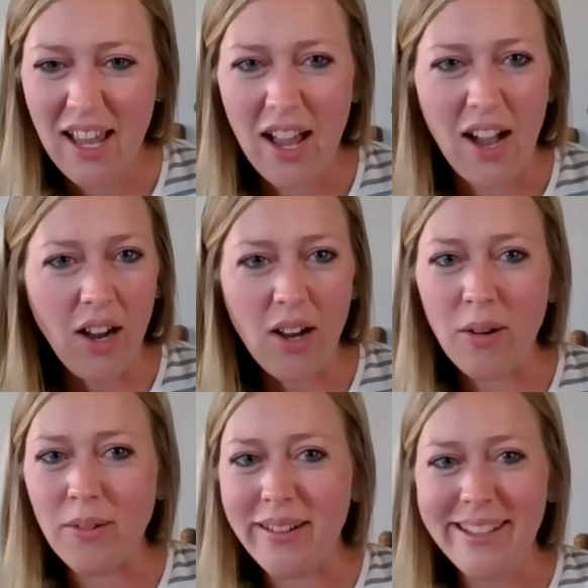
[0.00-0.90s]

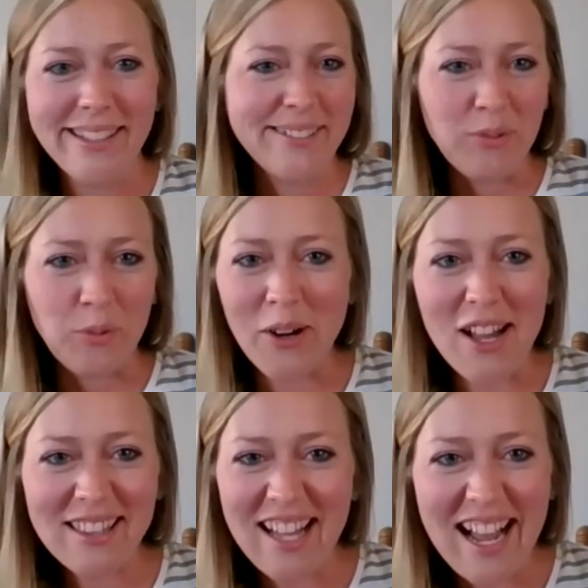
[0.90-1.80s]
Oh, we're
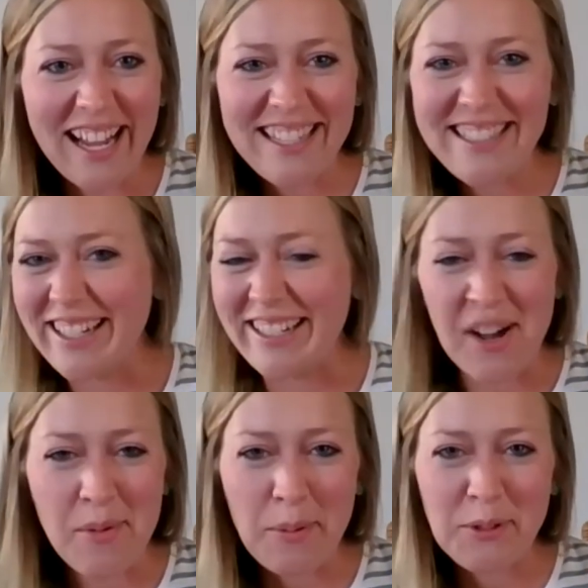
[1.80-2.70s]
online.
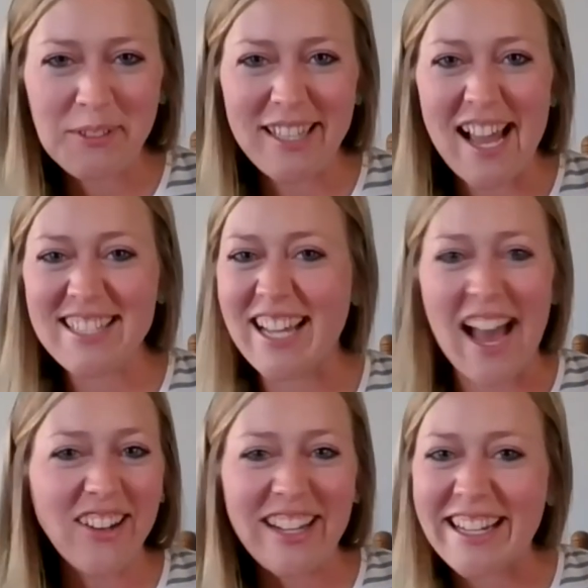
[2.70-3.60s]
Come up to Alaska.
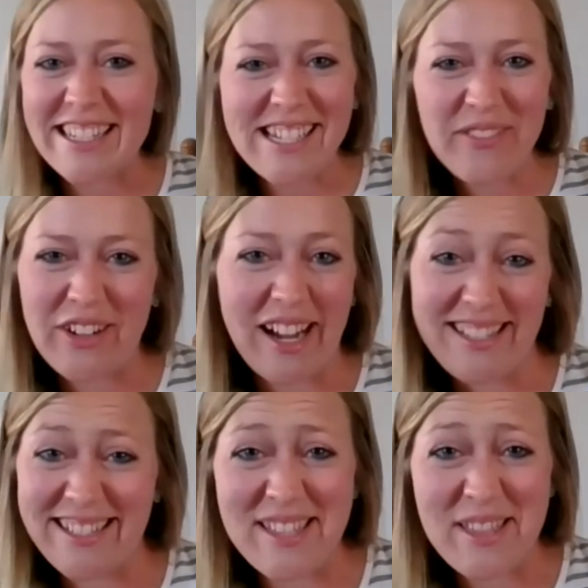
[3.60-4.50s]
I'll get any of you guys
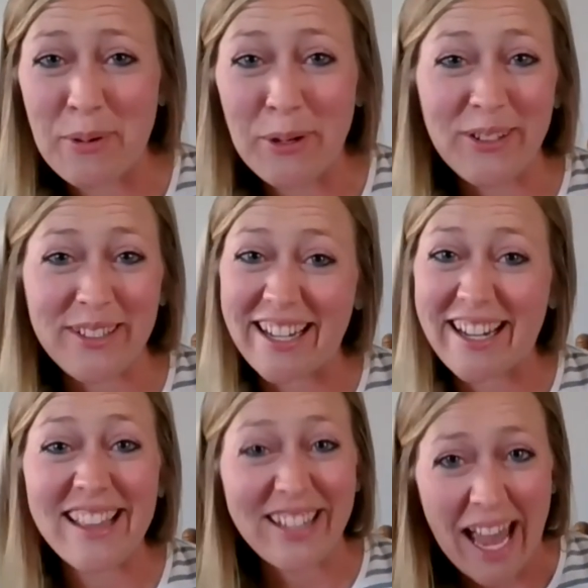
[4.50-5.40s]
on the boats. I
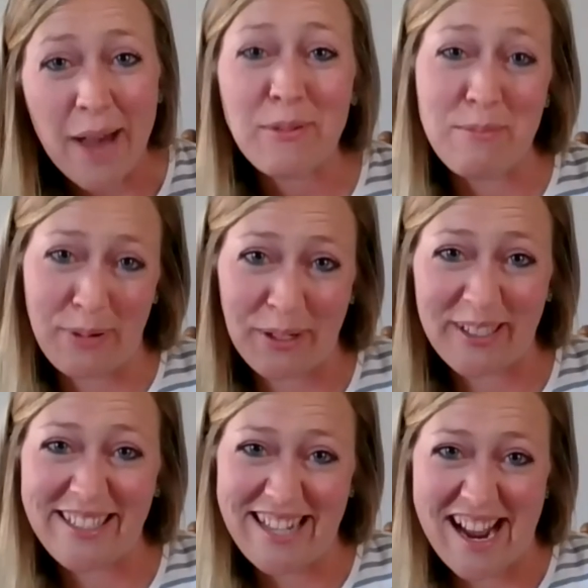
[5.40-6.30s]
got the captain
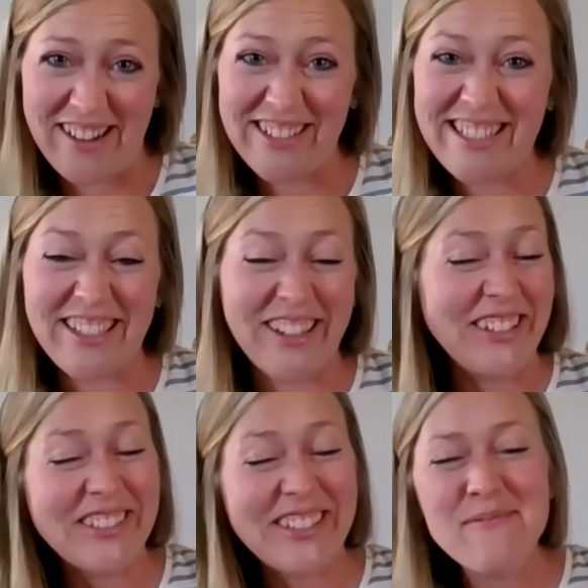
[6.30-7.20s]
perks now. So
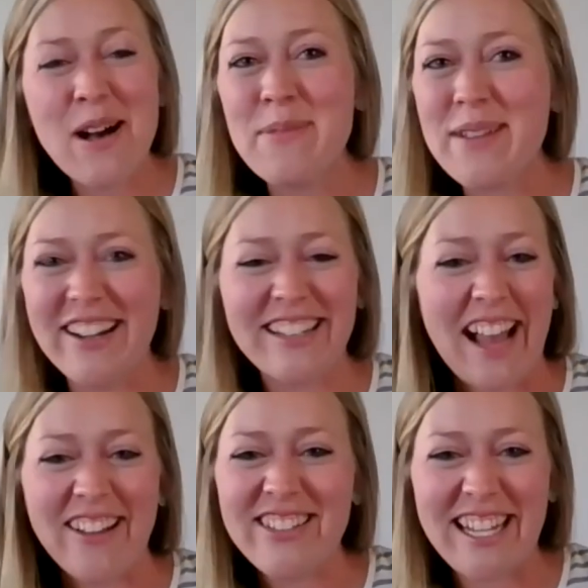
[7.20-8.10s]
you come up and
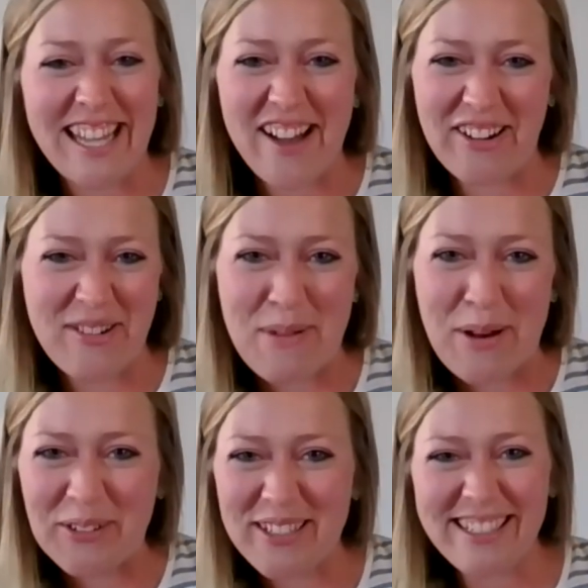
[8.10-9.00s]
I'll take you out on a boat.